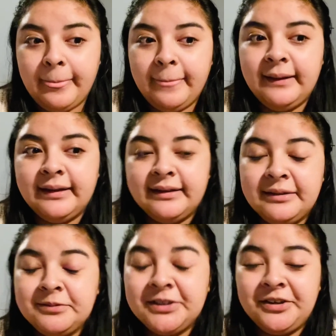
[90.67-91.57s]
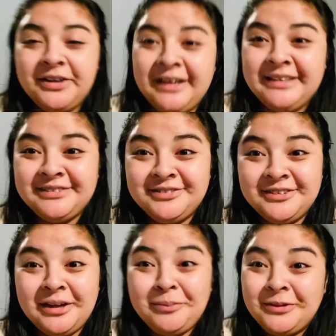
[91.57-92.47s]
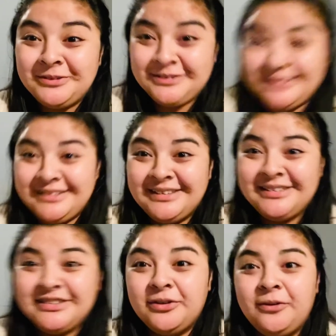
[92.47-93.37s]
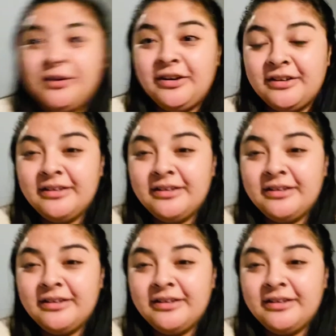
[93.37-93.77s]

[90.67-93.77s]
and I'm sorry guys for not posting in so long.